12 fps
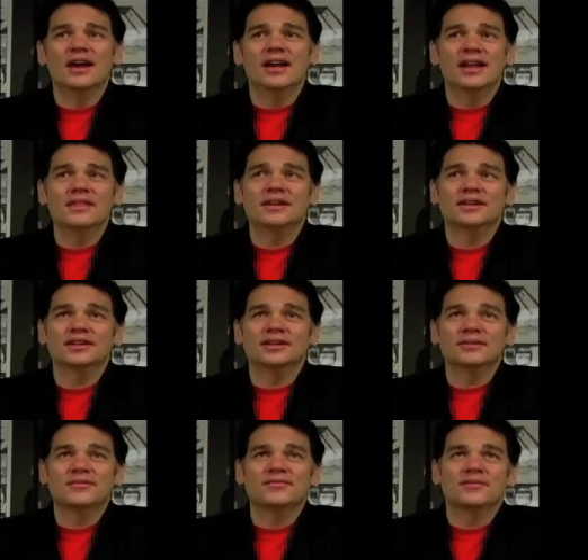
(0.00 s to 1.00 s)
and I think
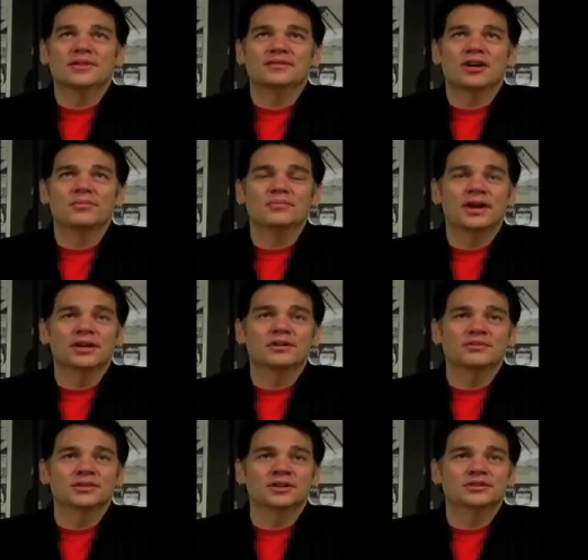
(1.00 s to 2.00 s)
that it's helped my
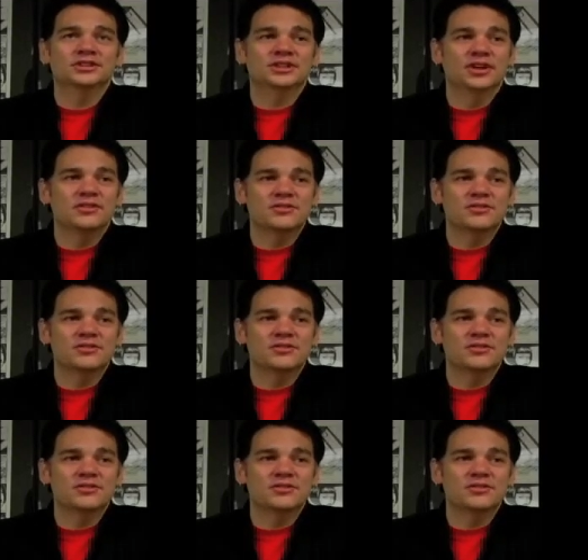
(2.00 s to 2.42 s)
career seeing